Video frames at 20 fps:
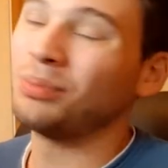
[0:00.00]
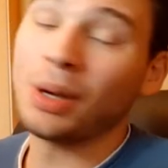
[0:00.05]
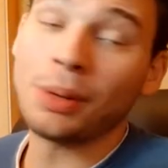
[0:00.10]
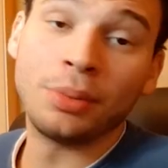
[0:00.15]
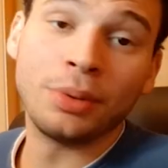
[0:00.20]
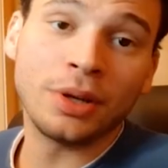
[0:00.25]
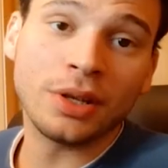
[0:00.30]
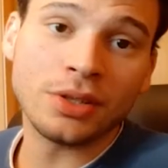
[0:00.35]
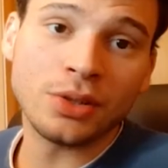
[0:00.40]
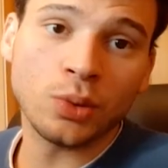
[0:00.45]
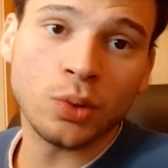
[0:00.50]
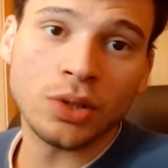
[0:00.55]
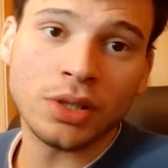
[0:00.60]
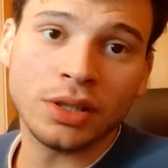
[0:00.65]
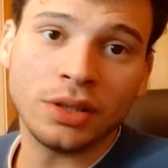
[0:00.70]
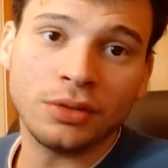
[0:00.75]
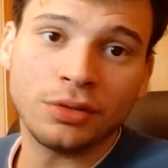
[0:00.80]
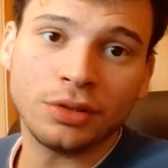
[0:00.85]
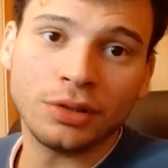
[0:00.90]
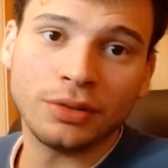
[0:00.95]
Maybe because it was
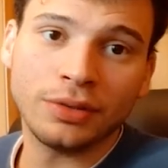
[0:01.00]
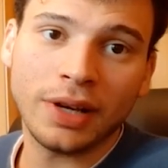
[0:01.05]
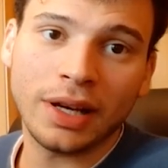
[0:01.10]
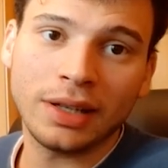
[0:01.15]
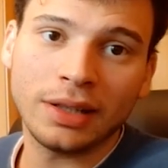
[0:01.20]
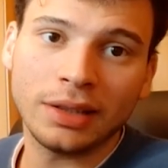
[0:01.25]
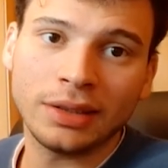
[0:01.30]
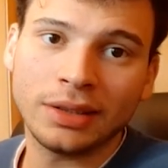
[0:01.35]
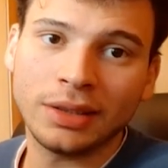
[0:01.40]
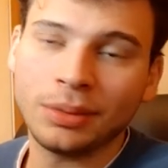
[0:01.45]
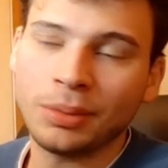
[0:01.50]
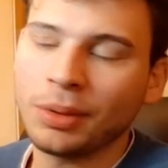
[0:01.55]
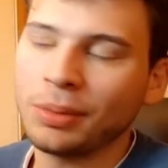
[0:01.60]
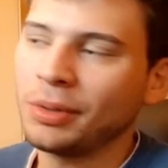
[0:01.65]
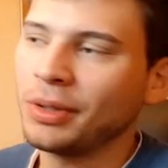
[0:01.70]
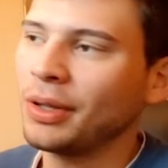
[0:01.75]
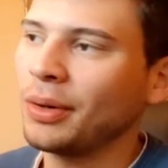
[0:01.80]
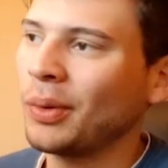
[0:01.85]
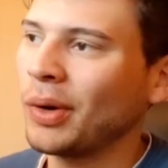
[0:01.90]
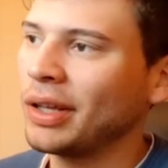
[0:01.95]
a different faculty,
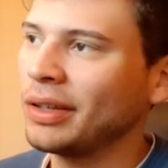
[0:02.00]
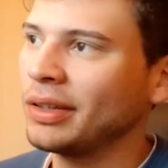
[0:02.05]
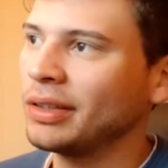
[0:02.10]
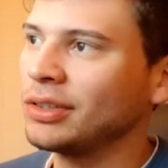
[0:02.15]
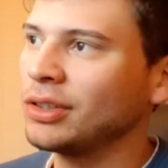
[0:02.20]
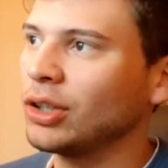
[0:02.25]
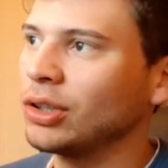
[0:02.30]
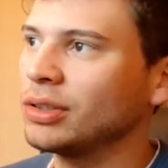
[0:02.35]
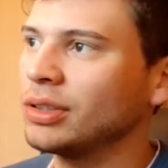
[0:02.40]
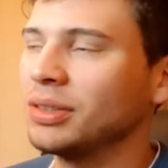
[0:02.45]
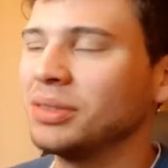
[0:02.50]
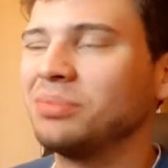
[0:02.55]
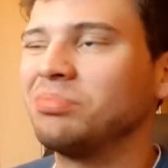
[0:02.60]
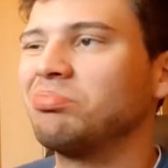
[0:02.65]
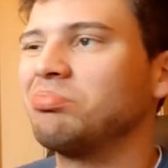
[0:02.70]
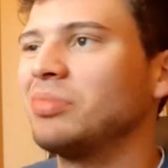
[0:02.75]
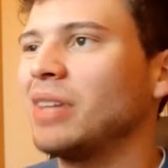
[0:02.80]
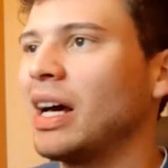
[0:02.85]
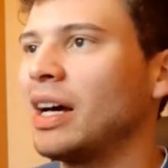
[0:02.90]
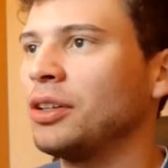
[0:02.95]
maybe the way they taught it,
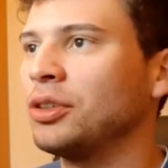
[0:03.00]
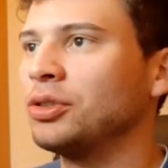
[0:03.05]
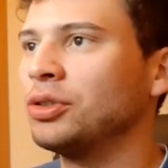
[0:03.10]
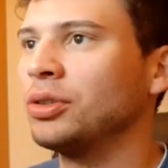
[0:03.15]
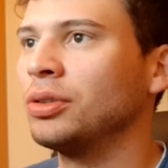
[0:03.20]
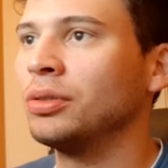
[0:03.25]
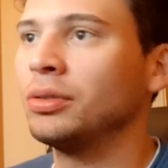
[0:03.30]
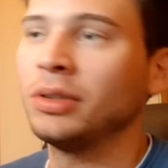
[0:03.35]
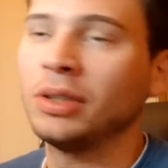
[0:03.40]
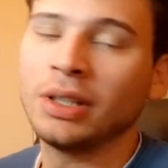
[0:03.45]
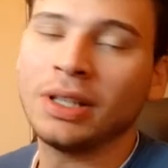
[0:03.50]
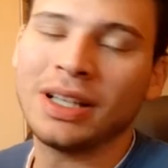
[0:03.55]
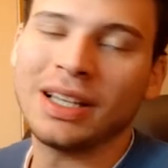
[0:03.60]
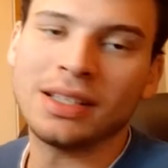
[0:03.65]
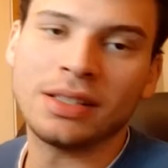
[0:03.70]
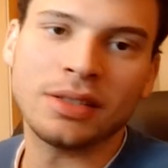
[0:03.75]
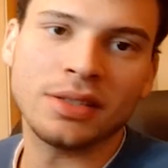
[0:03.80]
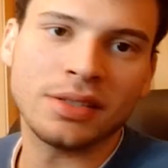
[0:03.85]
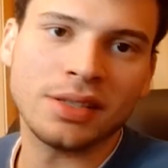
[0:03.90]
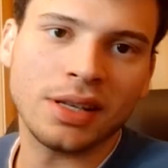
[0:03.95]
I don't know.
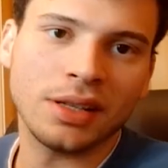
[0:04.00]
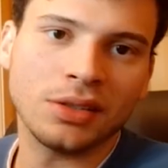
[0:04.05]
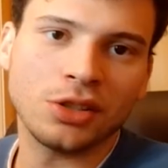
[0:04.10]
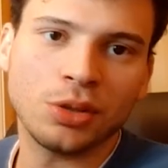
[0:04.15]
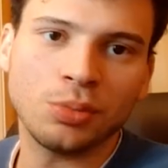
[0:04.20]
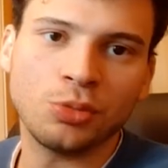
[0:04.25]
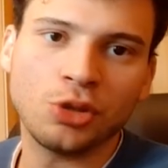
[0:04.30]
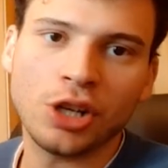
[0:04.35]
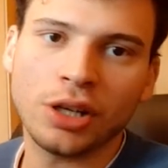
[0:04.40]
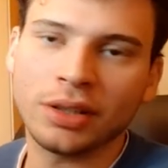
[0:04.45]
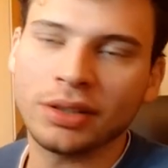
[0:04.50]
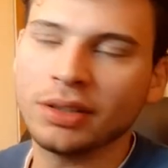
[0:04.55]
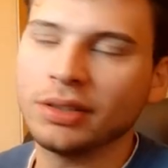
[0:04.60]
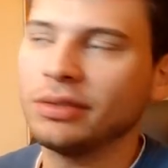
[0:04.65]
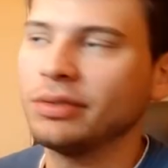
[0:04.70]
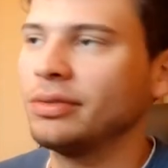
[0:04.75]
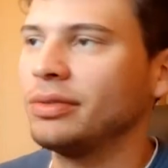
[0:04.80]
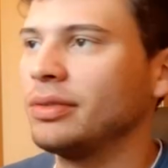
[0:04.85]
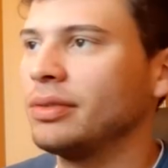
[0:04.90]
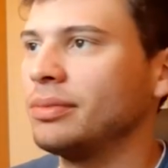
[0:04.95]
As I said,
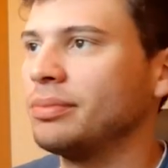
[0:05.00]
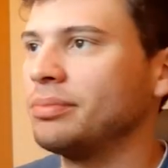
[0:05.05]
subjective